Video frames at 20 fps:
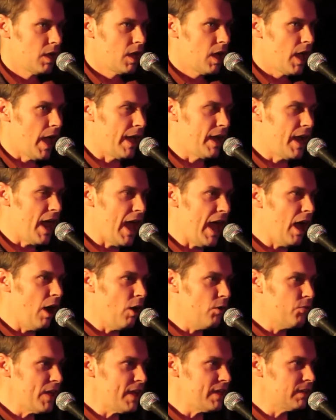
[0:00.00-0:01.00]
and how
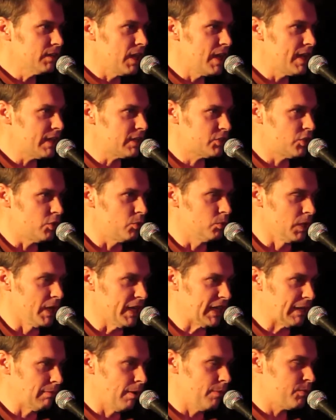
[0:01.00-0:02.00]
they like to
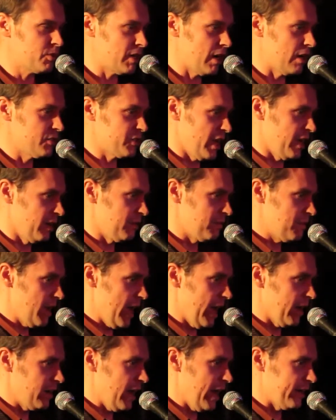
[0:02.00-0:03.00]
come upstairs
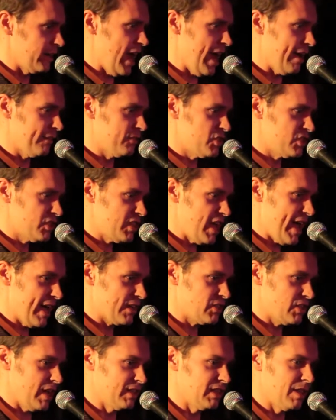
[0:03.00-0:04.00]
and have
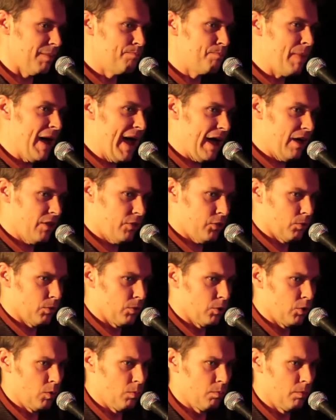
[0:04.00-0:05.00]
sex in the
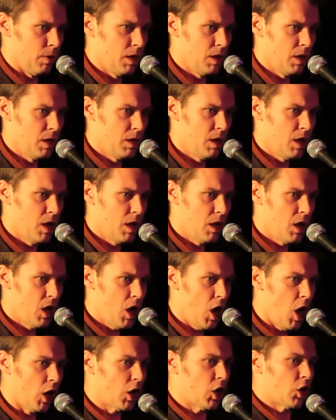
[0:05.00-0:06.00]
bathroom
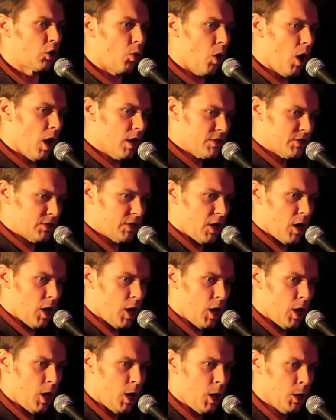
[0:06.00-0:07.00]
across the
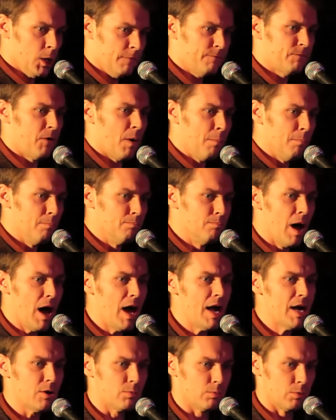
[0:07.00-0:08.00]
hall from
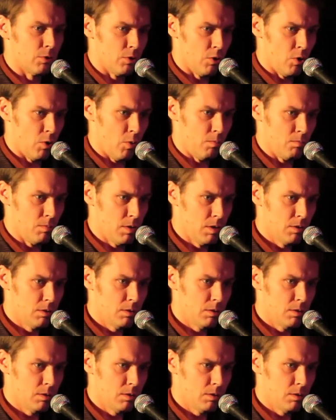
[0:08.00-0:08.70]
my room